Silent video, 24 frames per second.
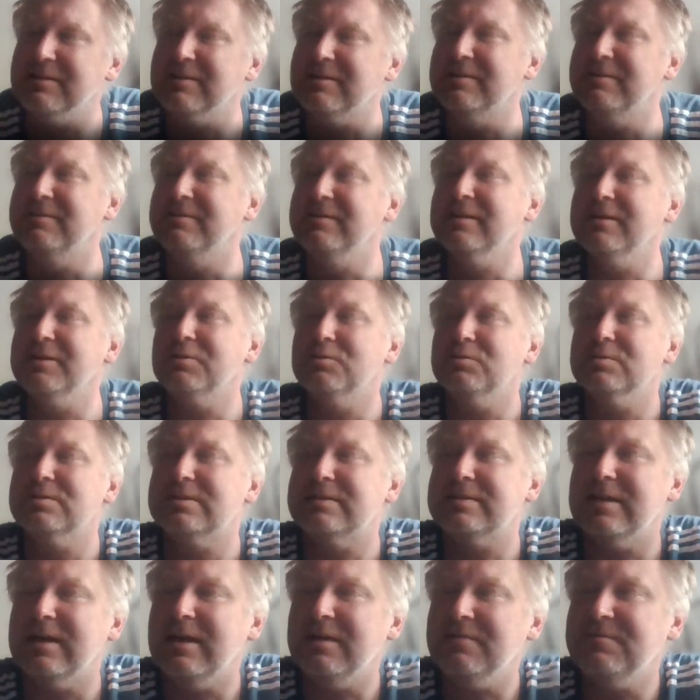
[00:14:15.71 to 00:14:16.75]
really good
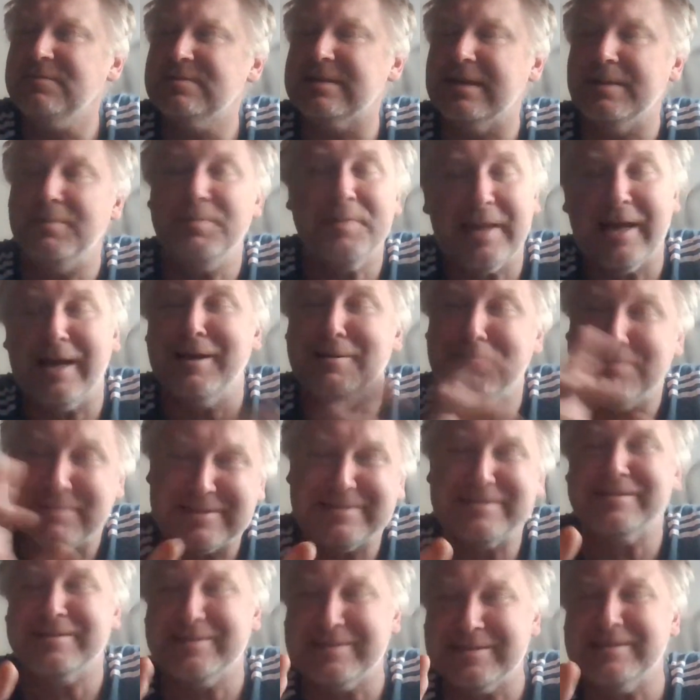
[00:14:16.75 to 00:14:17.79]
stuff.
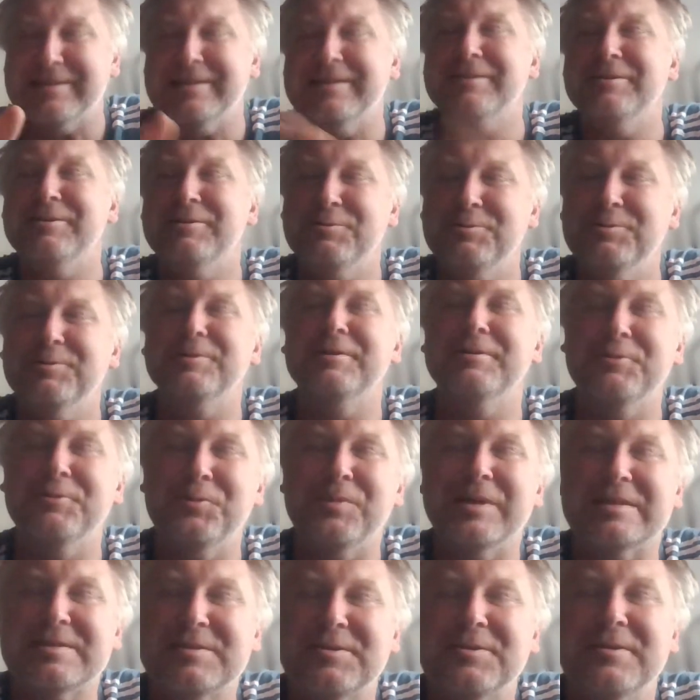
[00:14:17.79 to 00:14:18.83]
Sometimes you
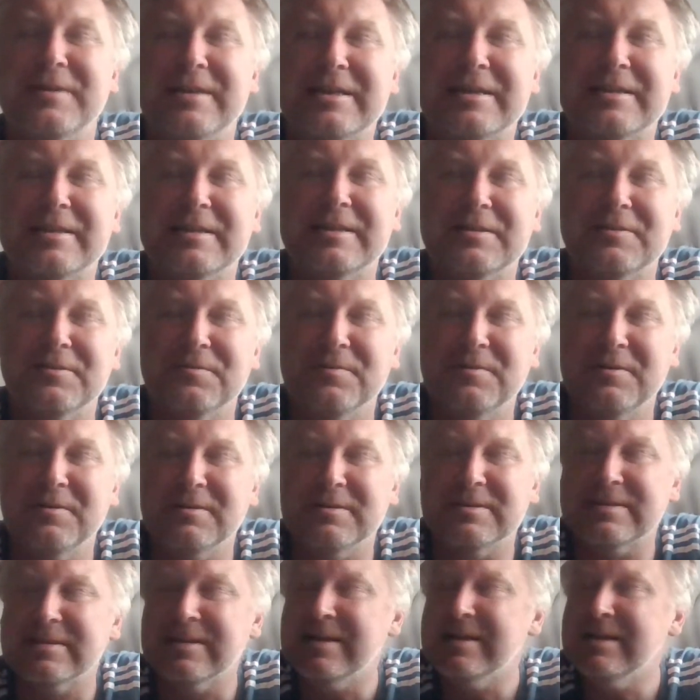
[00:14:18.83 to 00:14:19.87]
must correct it, of
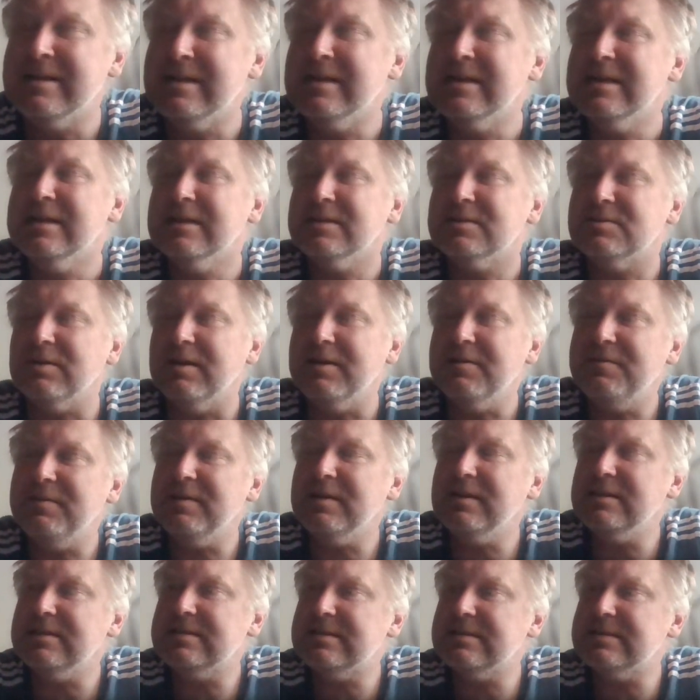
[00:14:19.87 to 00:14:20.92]
course. So I
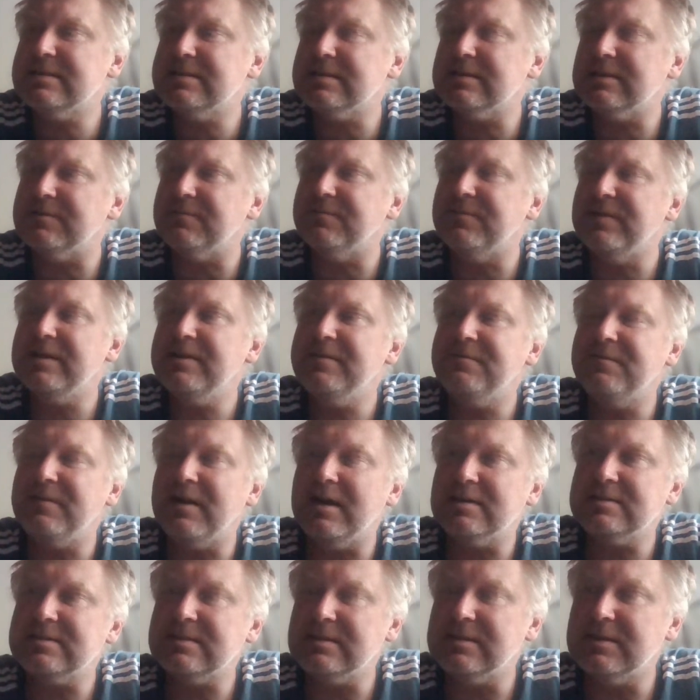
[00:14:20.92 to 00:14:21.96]
think this is a very
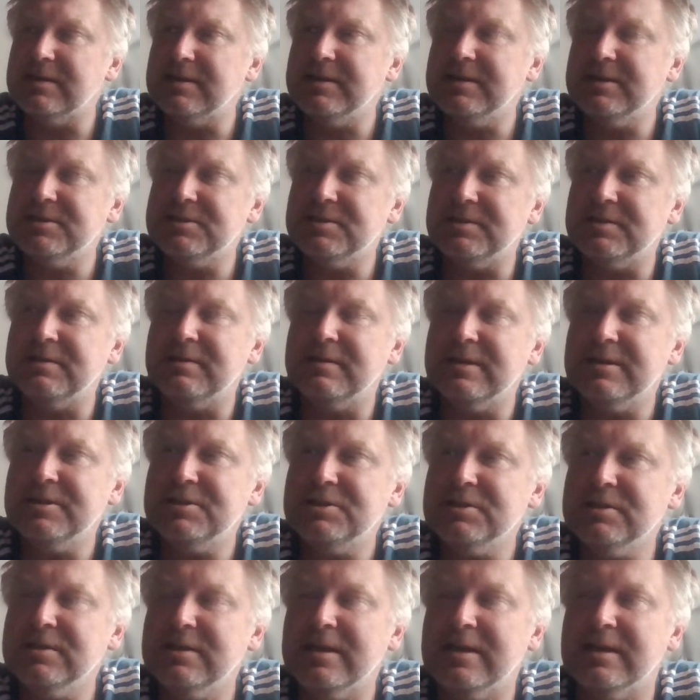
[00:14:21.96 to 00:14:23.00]
fast learning
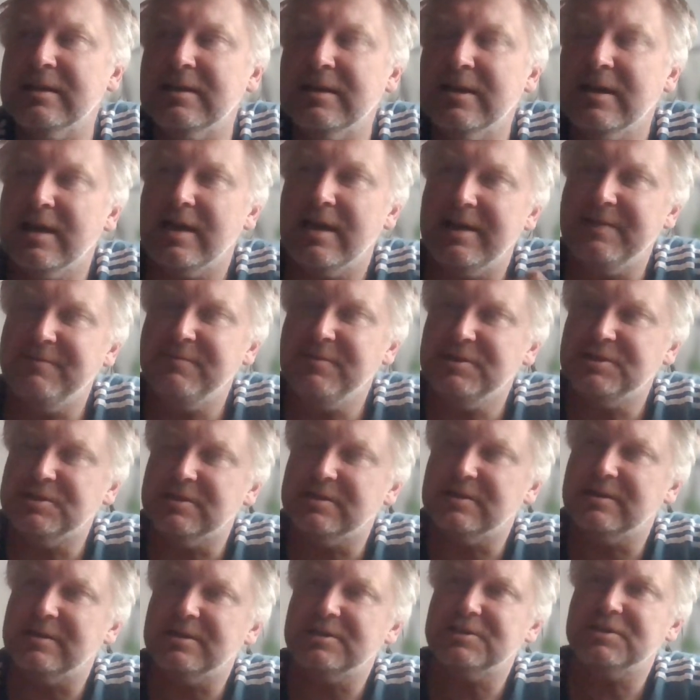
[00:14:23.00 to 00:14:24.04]
generation, and every
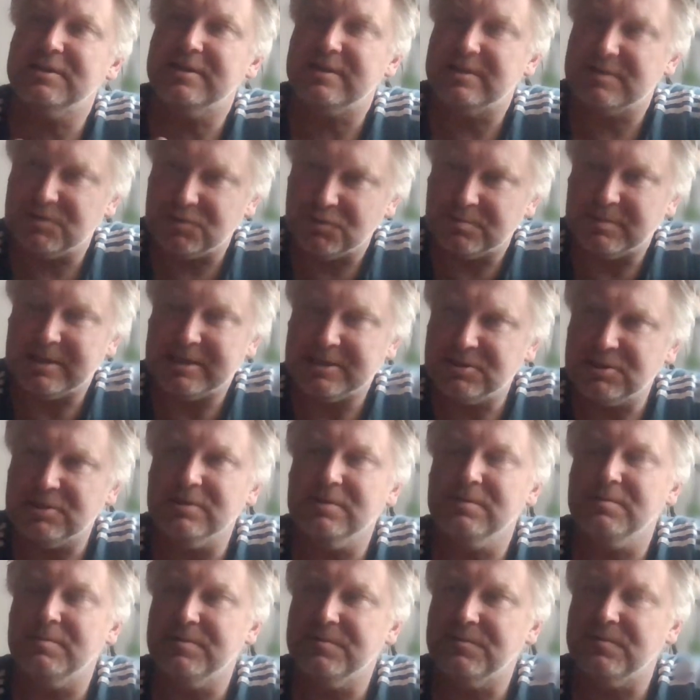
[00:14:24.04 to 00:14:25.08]
generation, as you
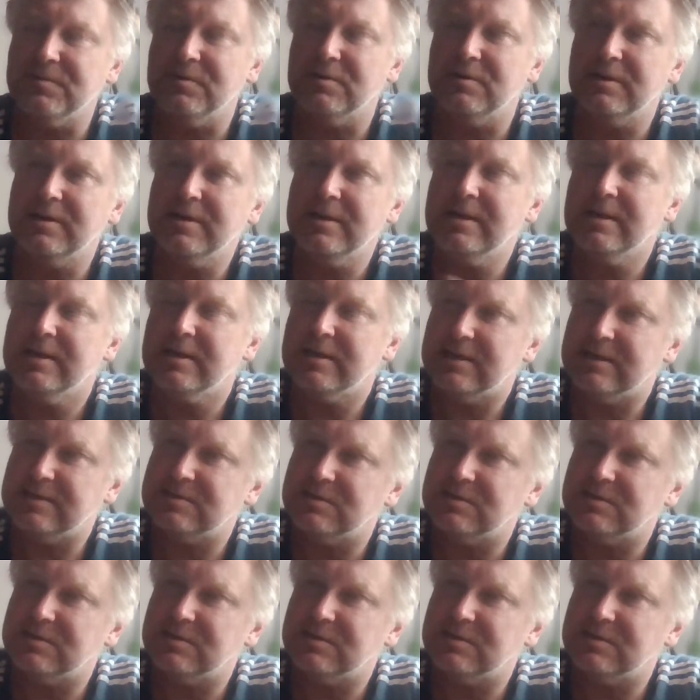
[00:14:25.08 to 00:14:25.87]
mentioned before, is